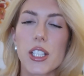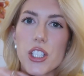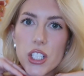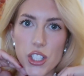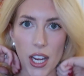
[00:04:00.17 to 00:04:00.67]
a
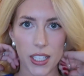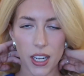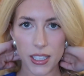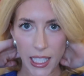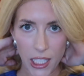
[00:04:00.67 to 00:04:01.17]
jean jacket
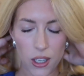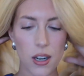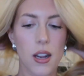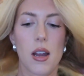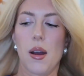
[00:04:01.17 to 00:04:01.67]
on
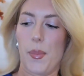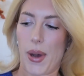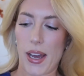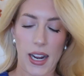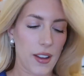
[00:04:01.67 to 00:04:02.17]
later,
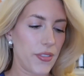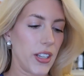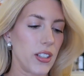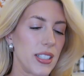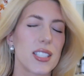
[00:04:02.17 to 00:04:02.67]
but I
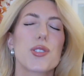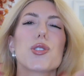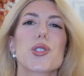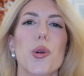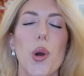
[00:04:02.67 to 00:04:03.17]
figured this is
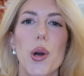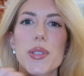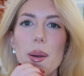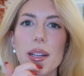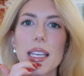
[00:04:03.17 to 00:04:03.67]
just so
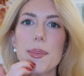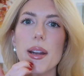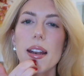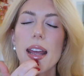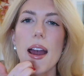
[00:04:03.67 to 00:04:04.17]
cozy, I wanna keep it
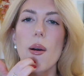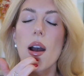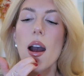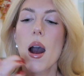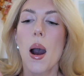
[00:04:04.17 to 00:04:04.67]
on now.
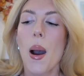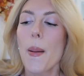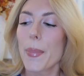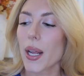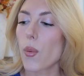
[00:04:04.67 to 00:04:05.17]

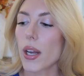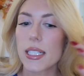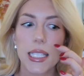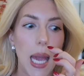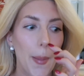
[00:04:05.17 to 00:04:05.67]
But I
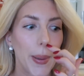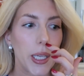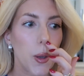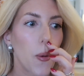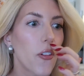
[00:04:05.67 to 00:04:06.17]
wanted to yap at
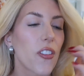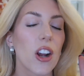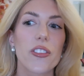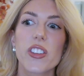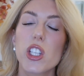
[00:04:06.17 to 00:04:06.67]
you for
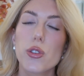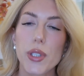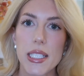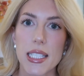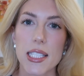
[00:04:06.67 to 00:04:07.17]
a few
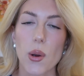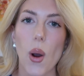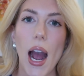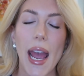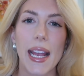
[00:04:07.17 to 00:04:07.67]
reasons.
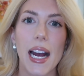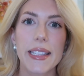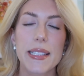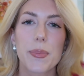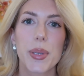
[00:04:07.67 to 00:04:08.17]
So I
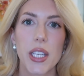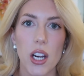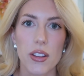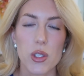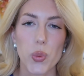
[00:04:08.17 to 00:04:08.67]
got some
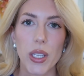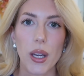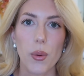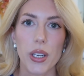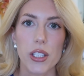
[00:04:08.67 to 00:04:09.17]
PR this week
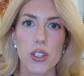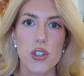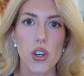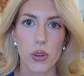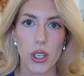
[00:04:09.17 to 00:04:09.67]
I wanted to
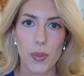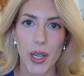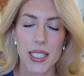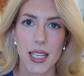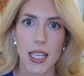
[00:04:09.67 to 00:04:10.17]
show you
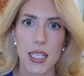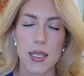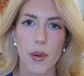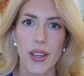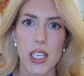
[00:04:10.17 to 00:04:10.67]
because I think
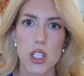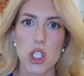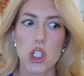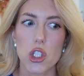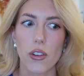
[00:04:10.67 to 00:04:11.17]
some of it is
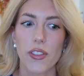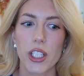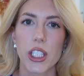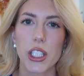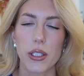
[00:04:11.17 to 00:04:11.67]
so
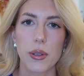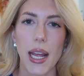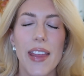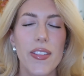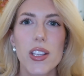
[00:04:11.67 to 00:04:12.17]
freaking cute.
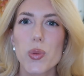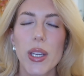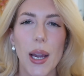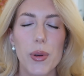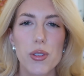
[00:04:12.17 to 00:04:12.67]
And then this
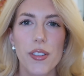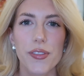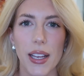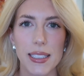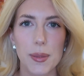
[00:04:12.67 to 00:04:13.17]
week I was
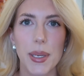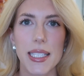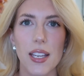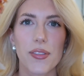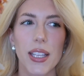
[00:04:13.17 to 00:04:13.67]
reflecting
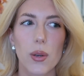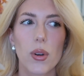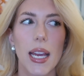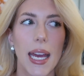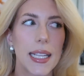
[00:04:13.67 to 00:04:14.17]
because I feel like
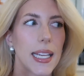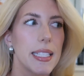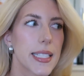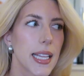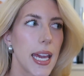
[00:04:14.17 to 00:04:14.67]
we're heading
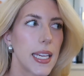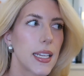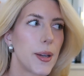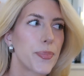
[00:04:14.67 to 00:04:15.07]
into like